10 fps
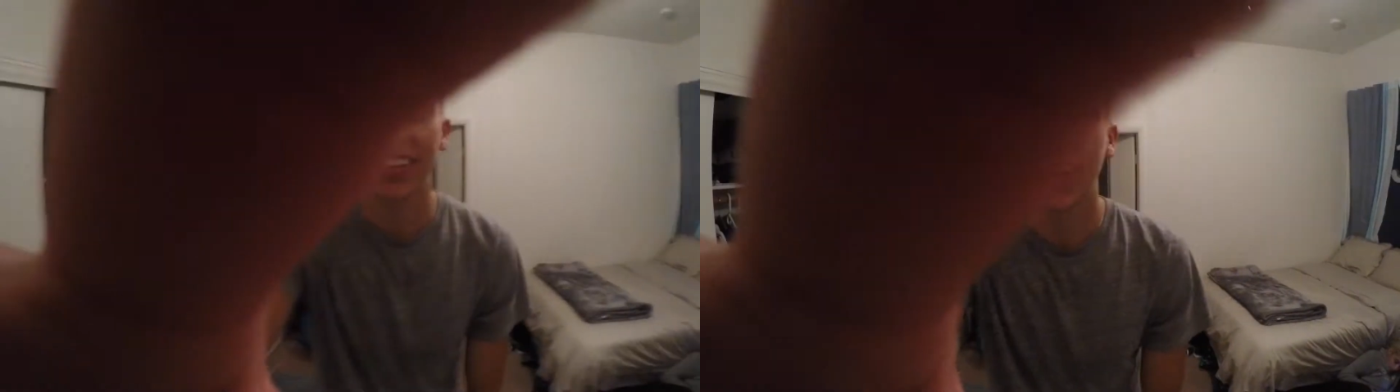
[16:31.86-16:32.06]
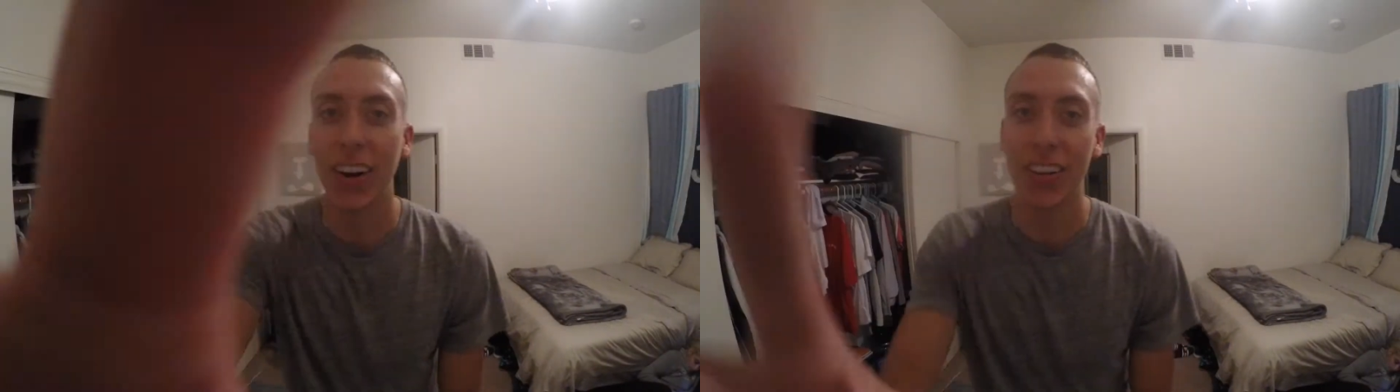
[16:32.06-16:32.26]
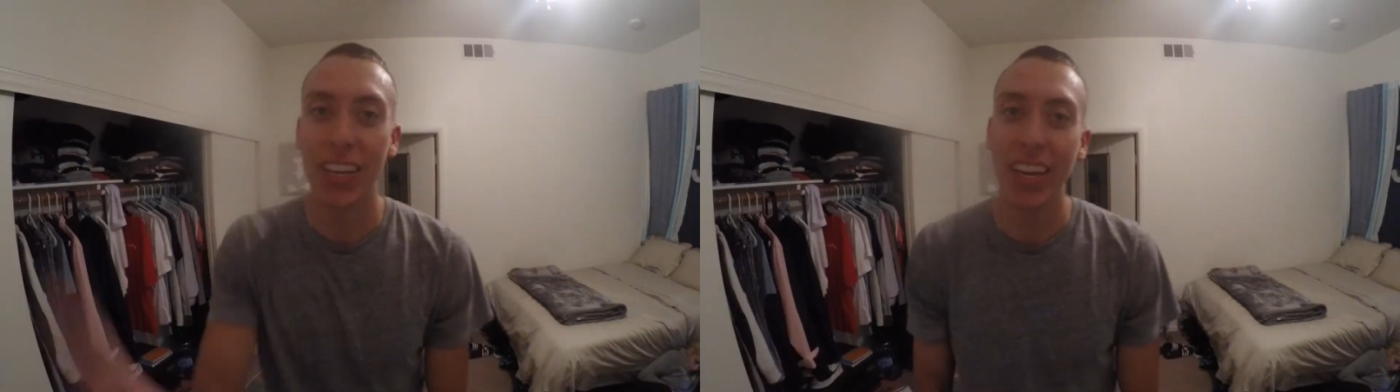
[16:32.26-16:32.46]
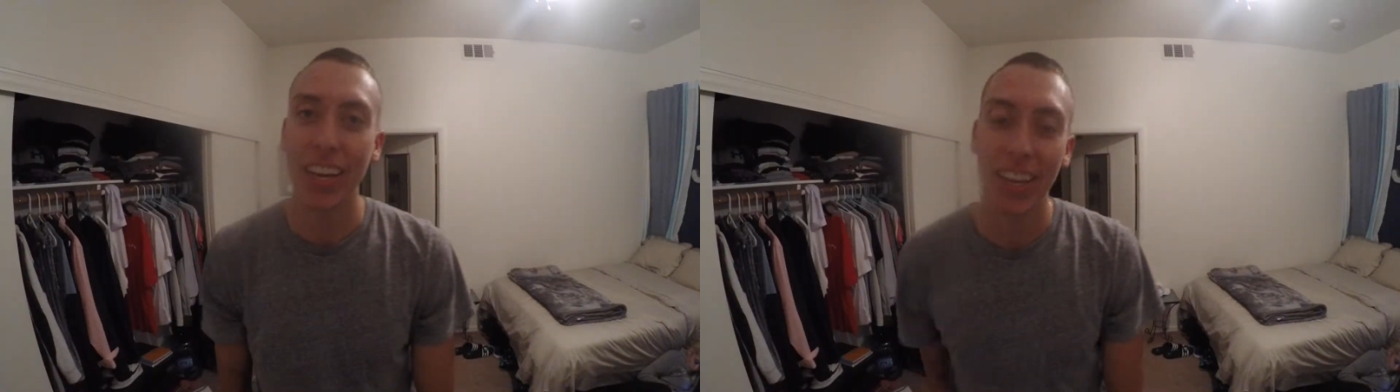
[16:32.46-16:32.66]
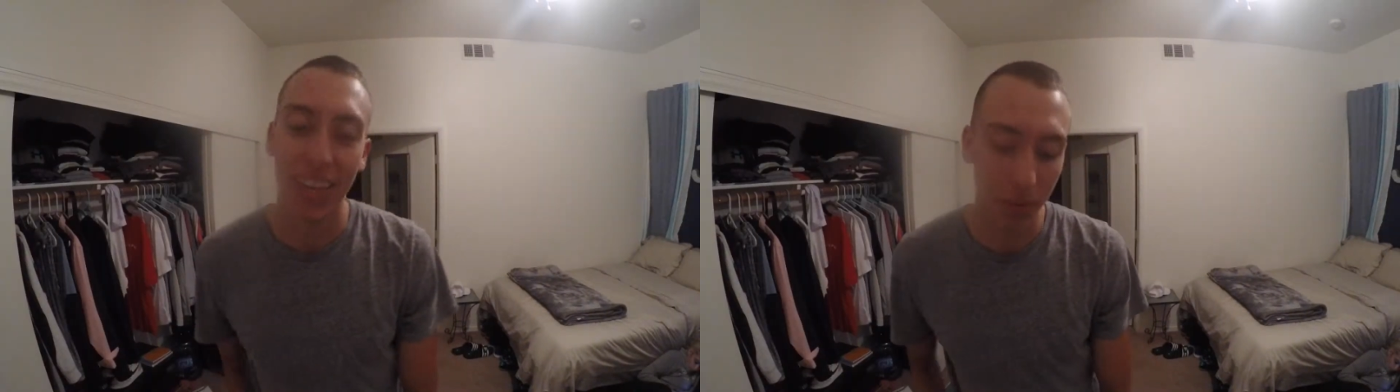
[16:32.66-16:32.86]
Oh yeah,
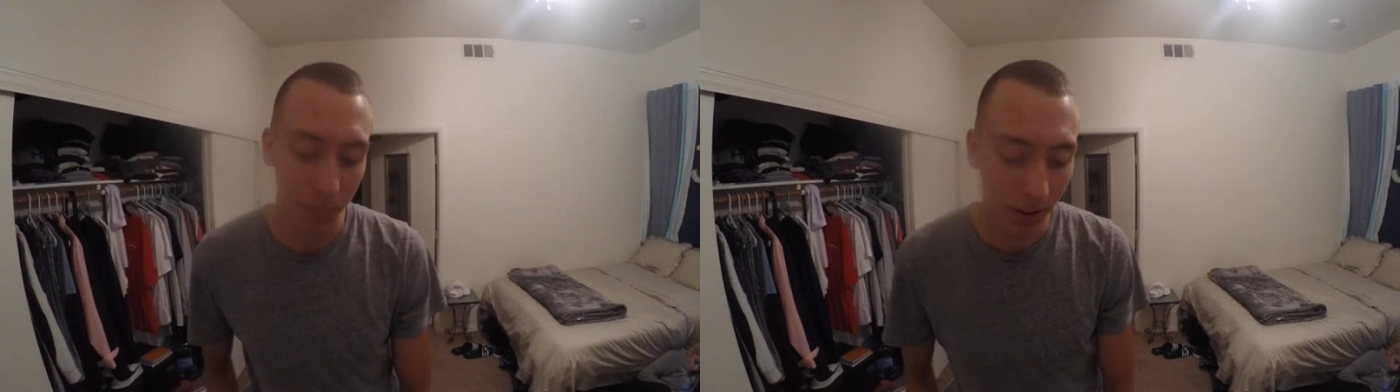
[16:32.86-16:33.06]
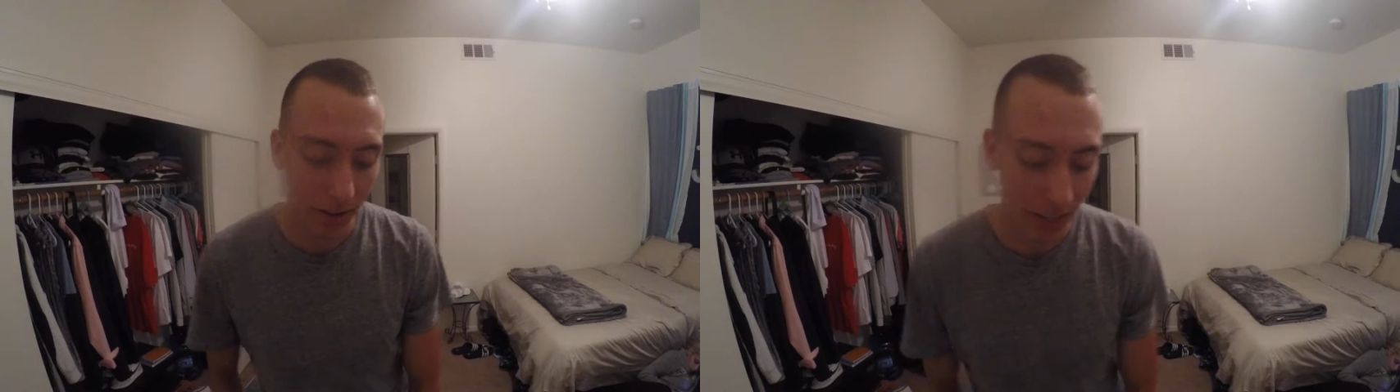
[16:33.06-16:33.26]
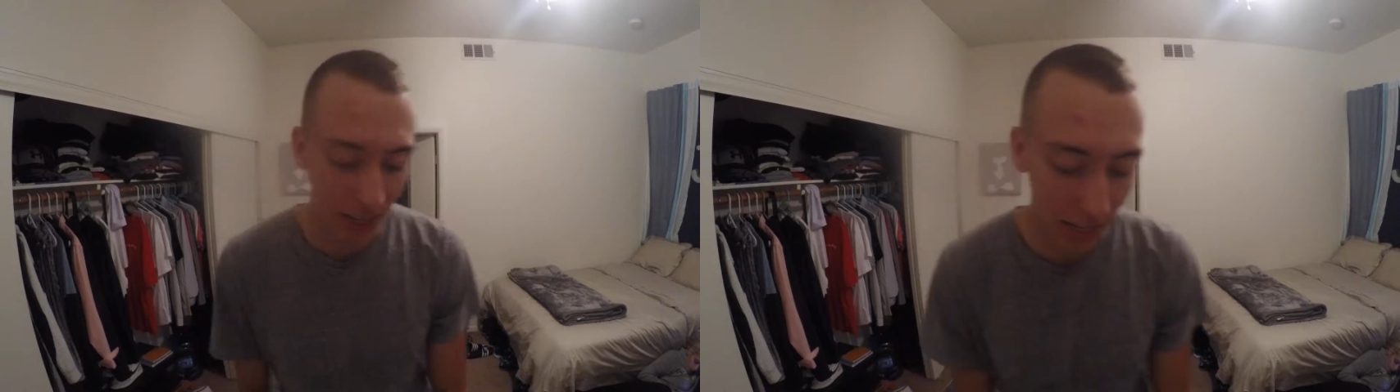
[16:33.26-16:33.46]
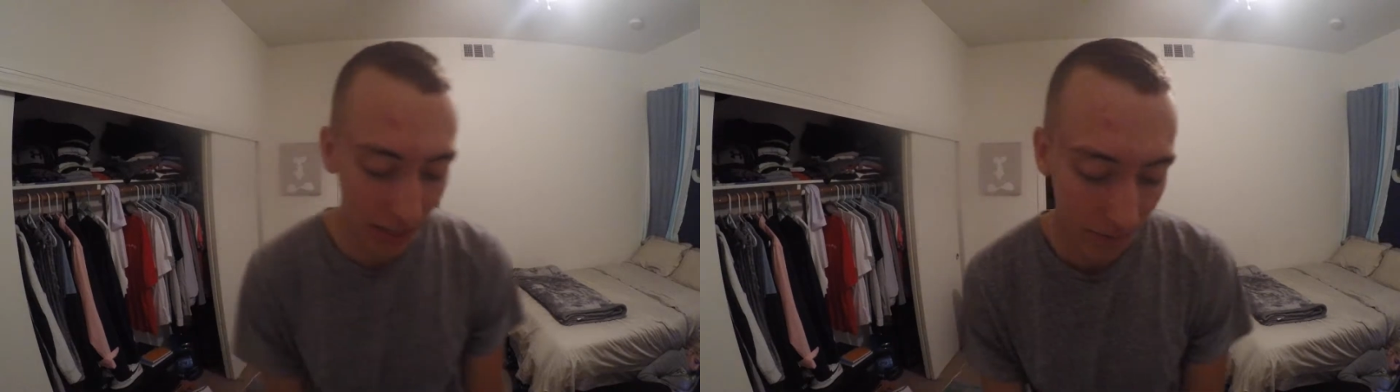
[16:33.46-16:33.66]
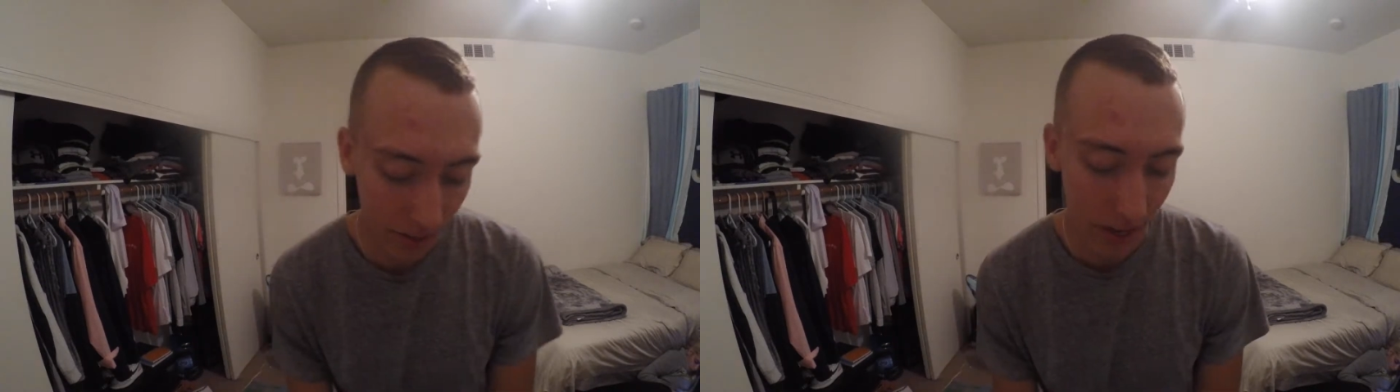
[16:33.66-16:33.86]
and I'm probably gonna
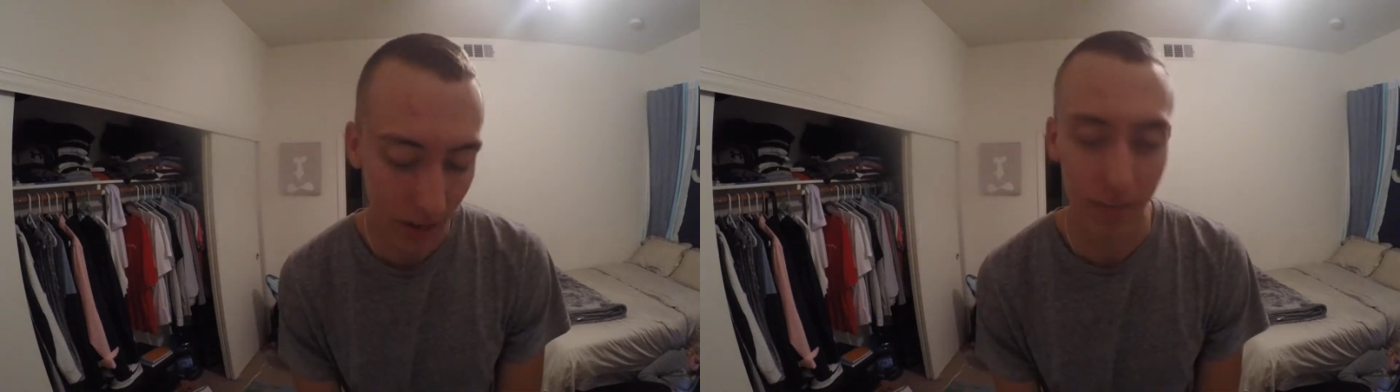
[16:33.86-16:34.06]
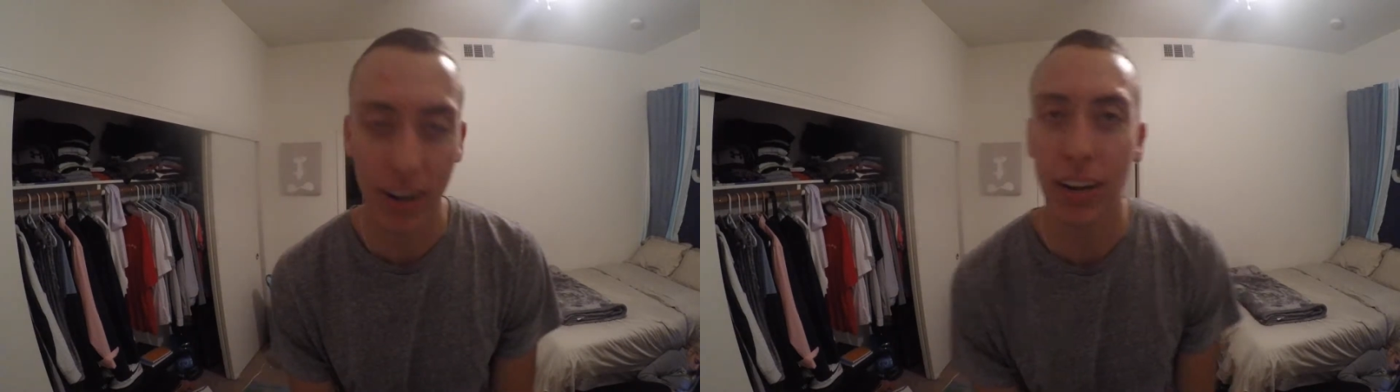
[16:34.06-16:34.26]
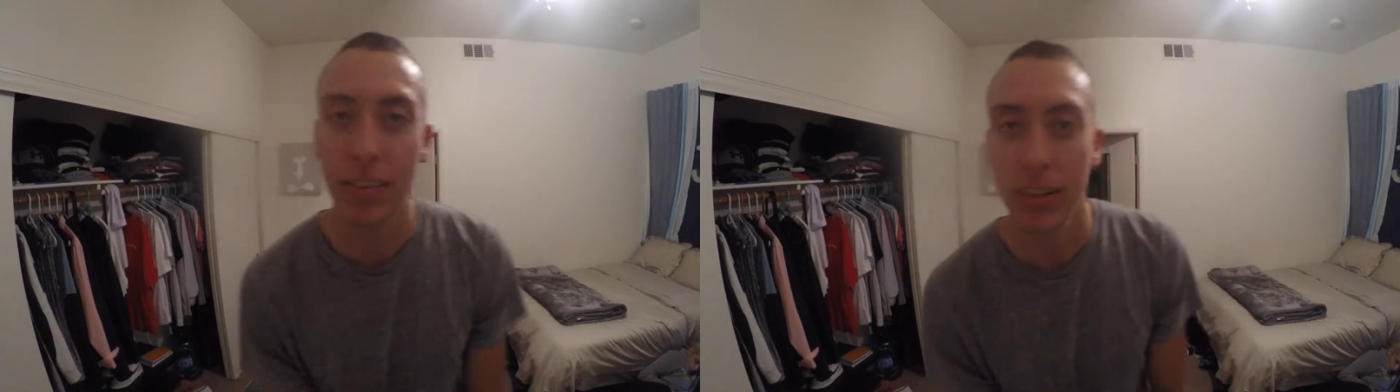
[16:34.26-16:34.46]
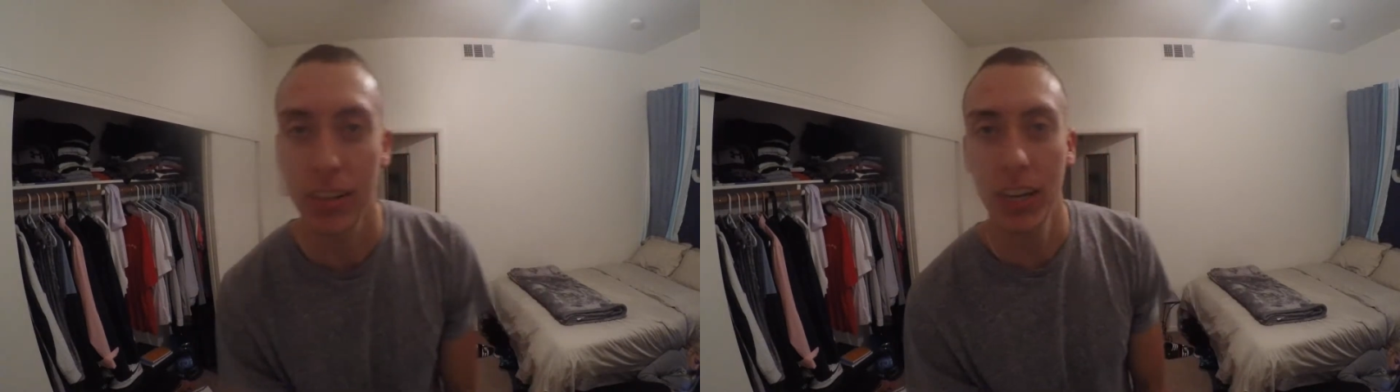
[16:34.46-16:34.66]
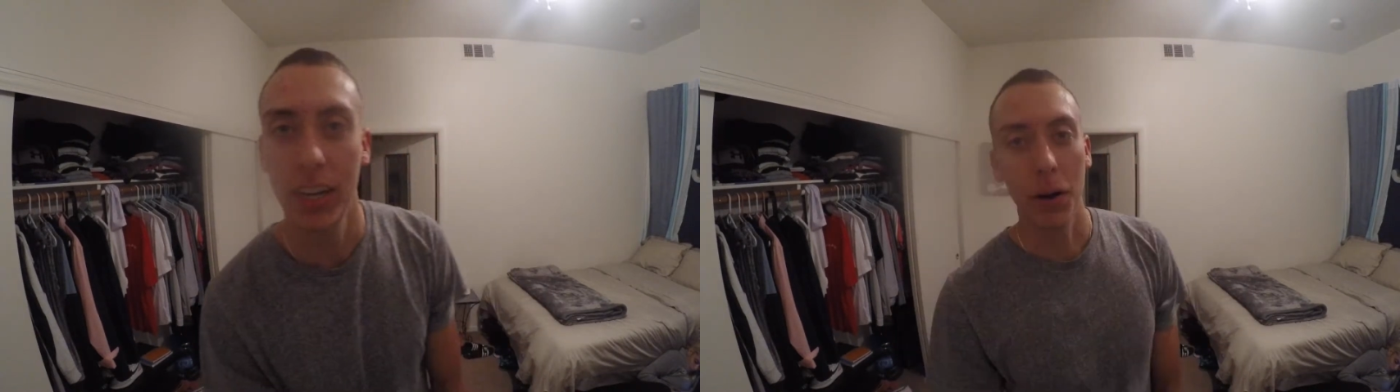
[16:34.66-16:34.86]
end the vlog right after that.